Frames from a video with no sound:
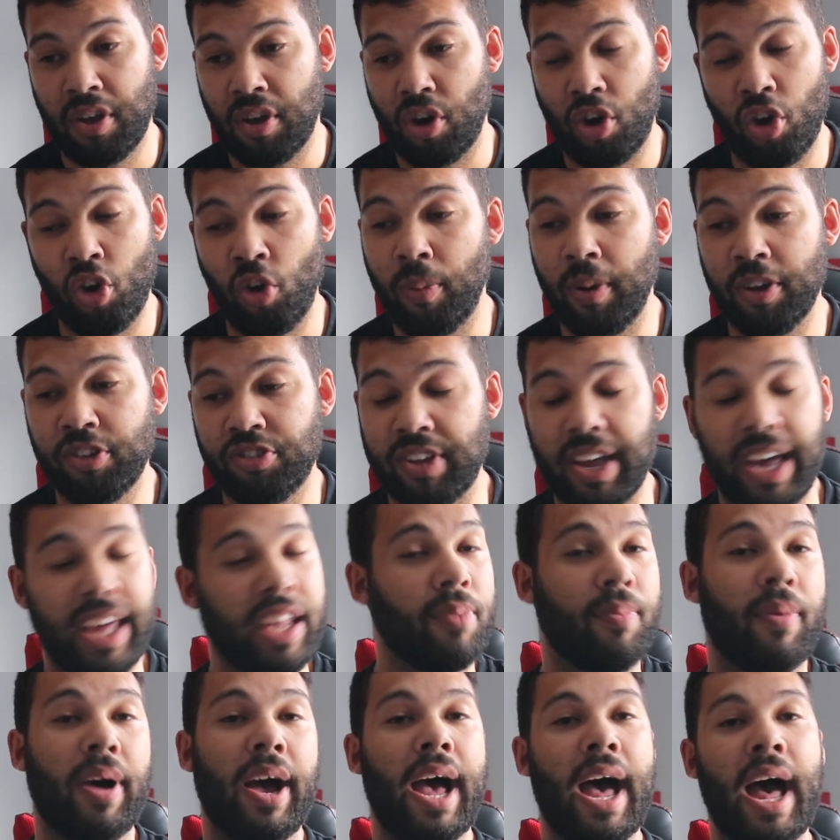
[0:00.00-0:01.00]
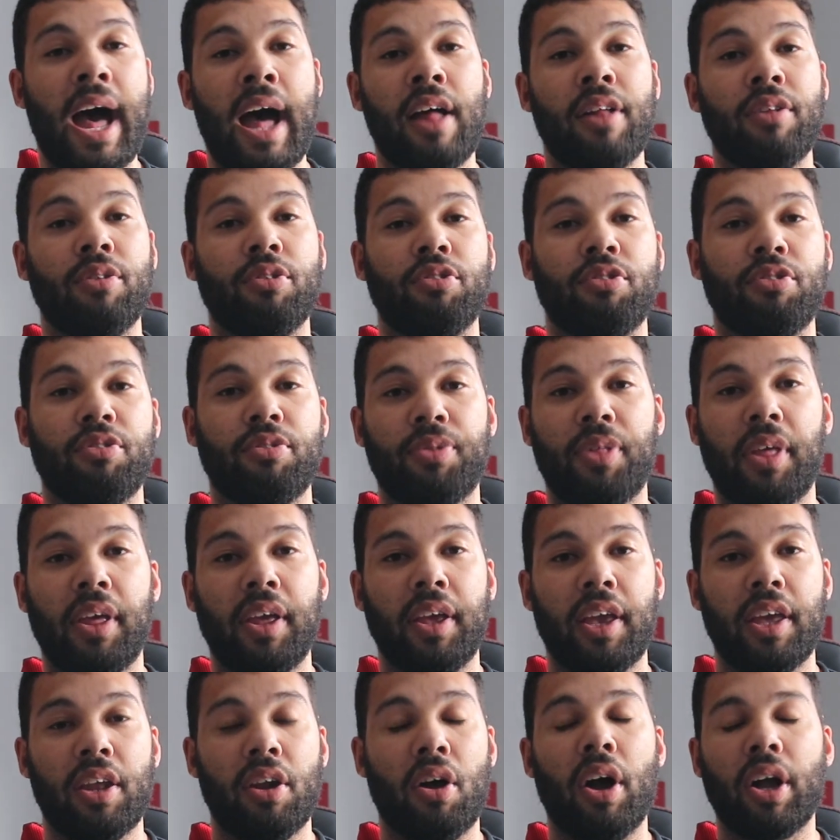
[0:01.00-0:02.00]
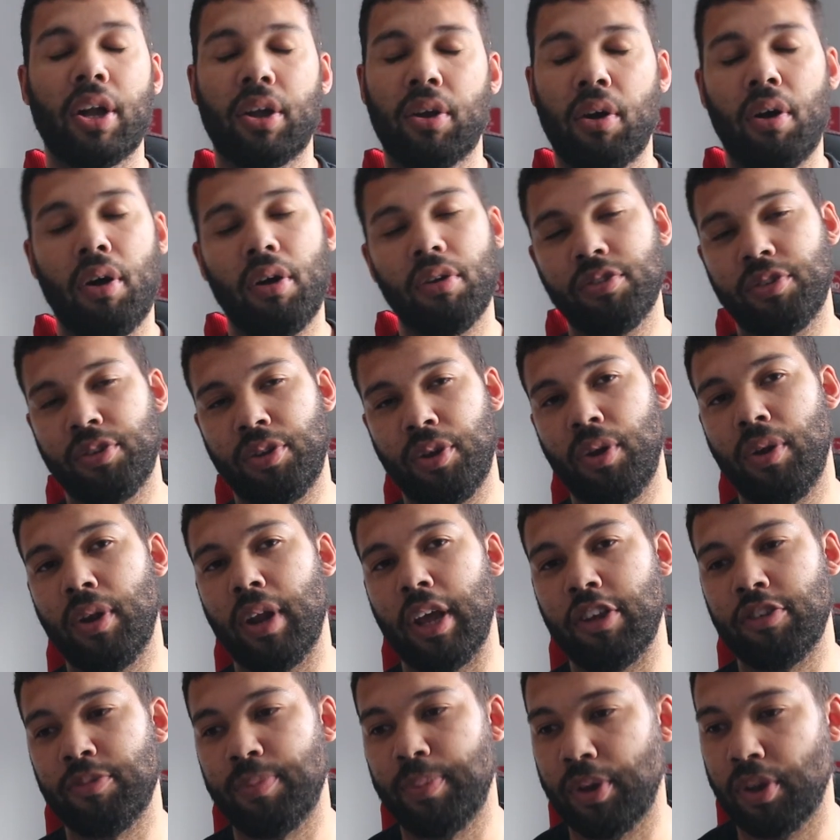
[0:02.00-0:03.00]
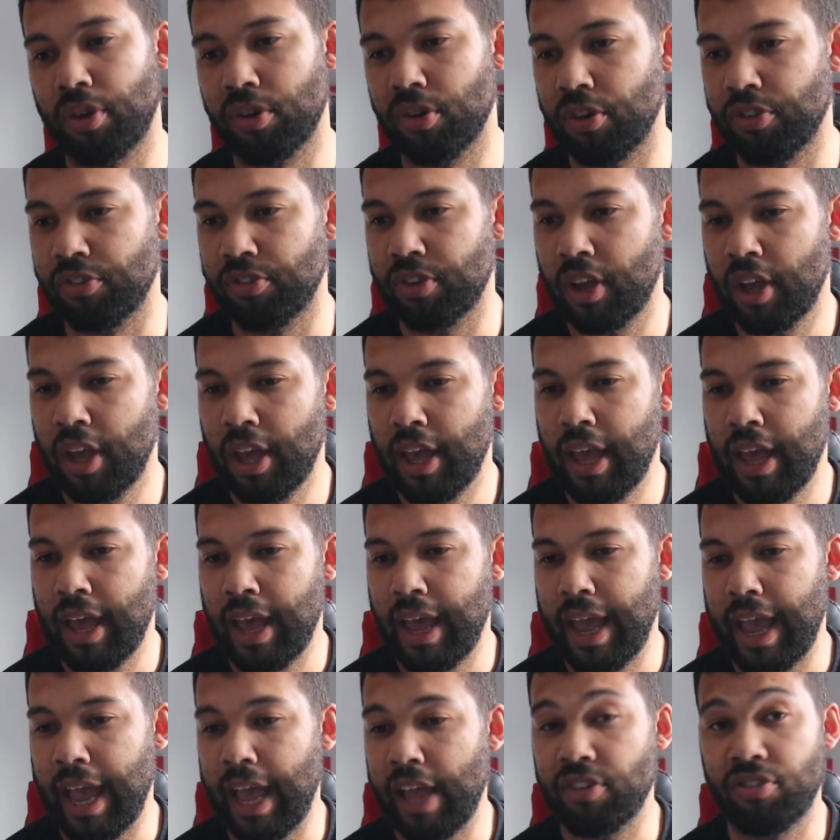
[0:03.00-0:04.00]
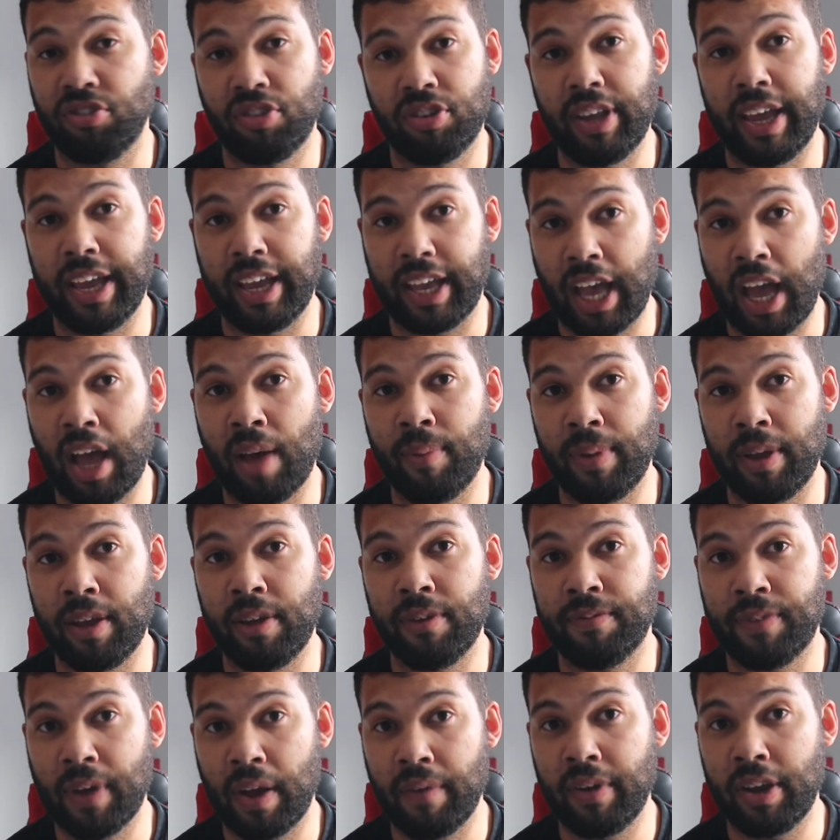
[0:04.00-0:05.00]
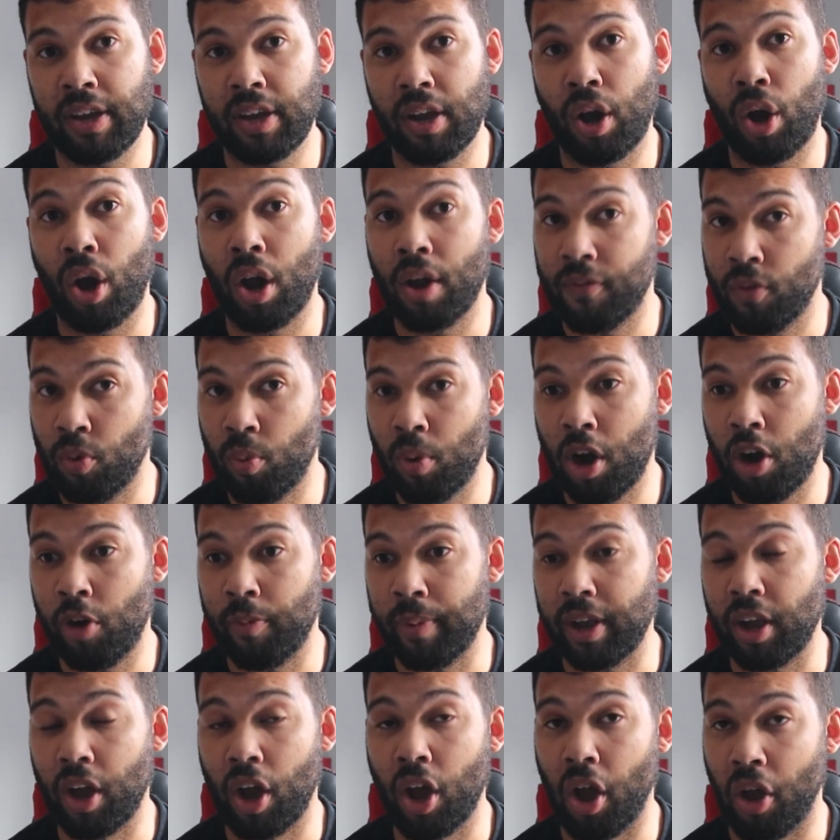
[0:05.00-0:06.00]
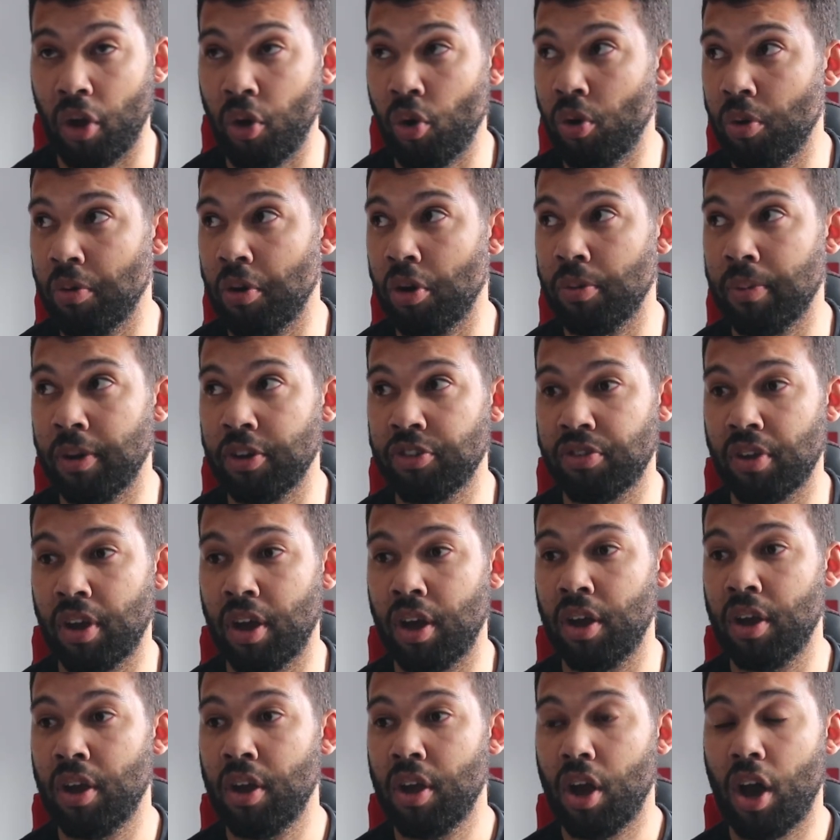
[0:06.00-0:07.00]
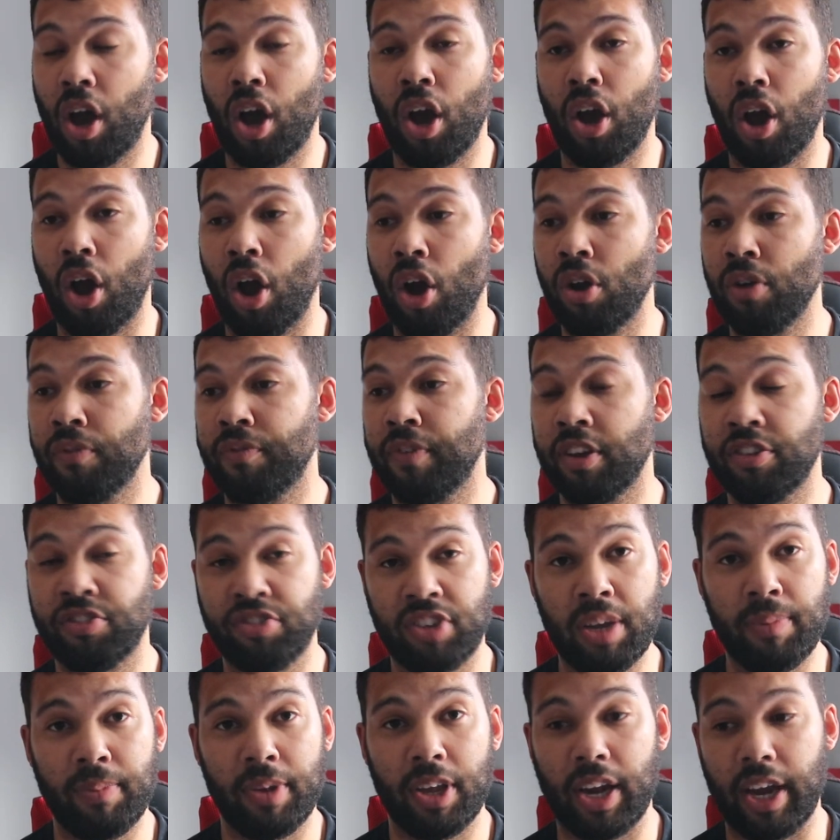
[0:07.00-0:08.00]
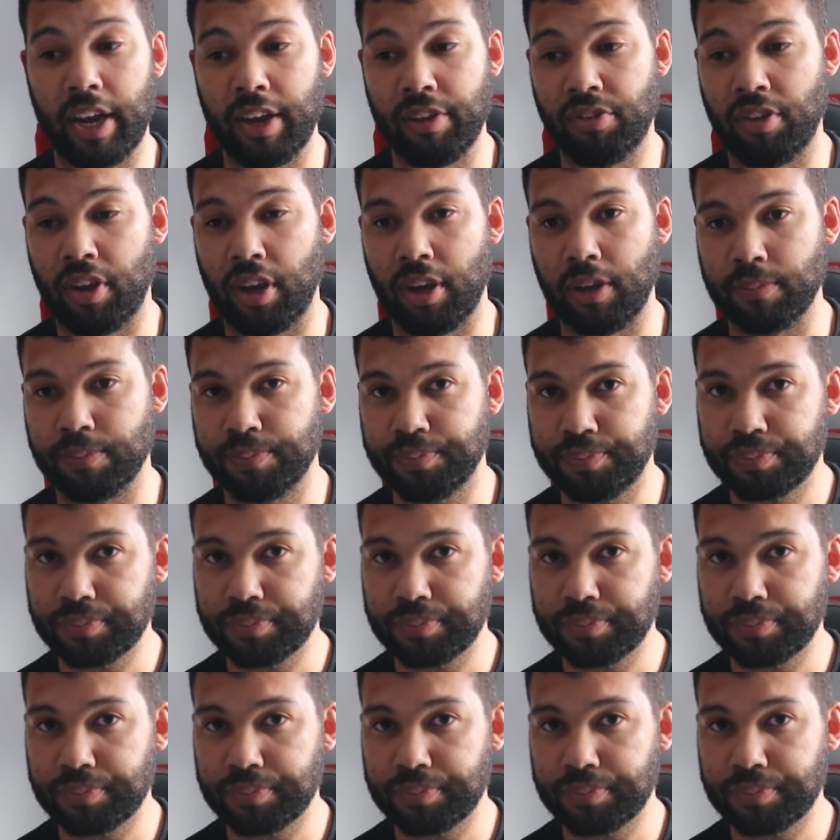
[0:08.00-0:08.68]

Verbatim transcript: almost head in my hands, thinking I can't do this because it's it can be very overwhelming, uh, almost uh, uh, overstimulating,